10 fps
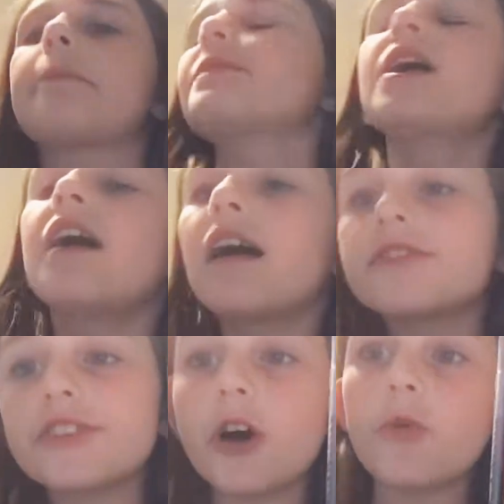Yeah.
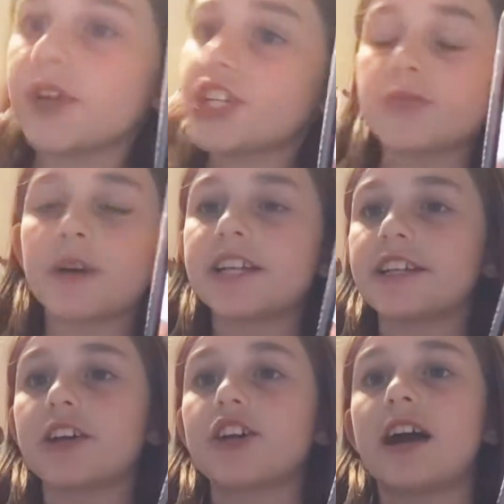So we just
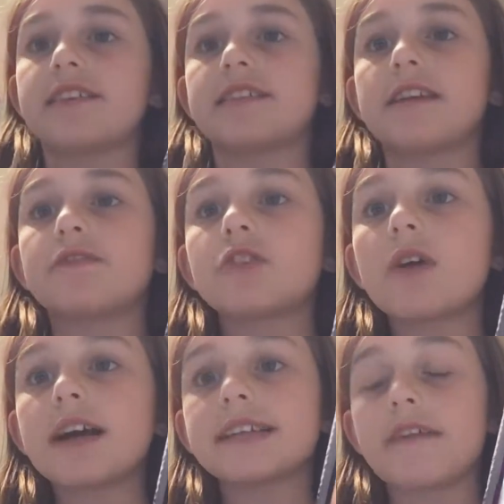want to tell you guys,
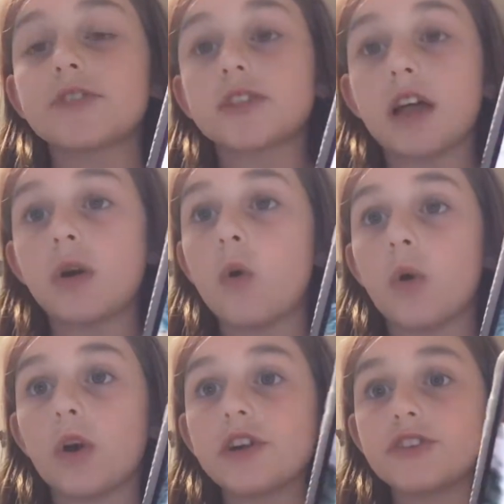if you guys have to
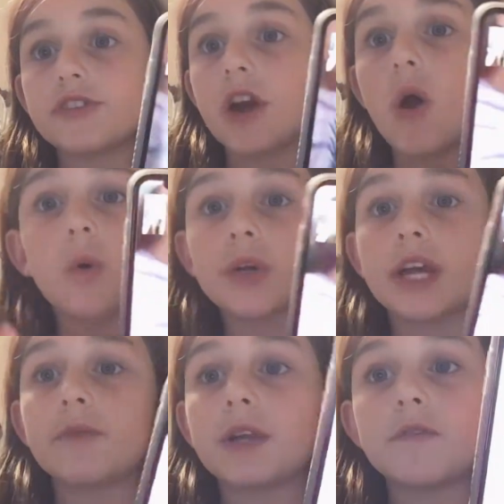sell a horse
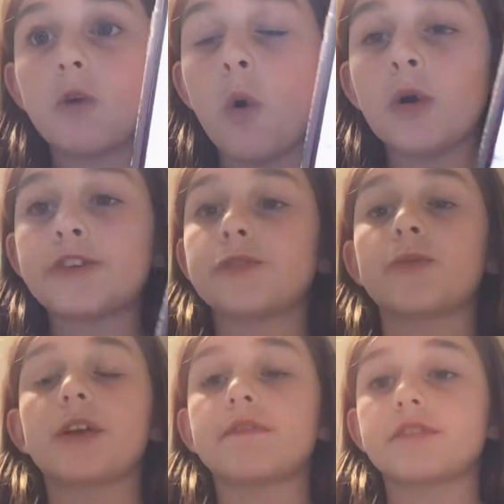or get rid of a
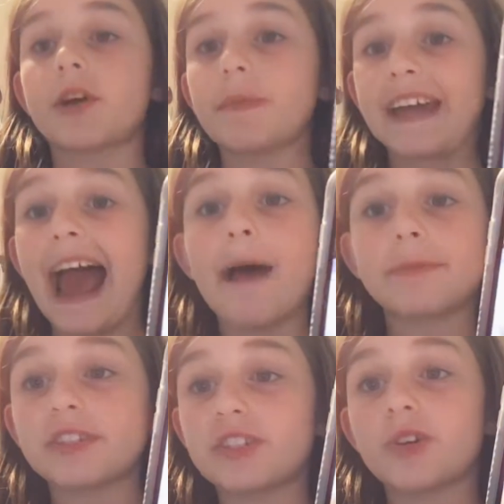horse or one of something
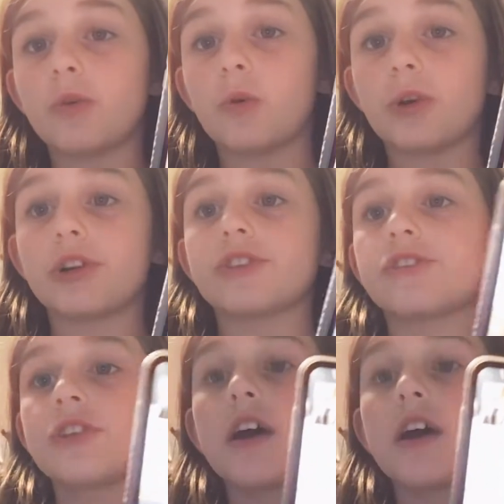happens to your horse,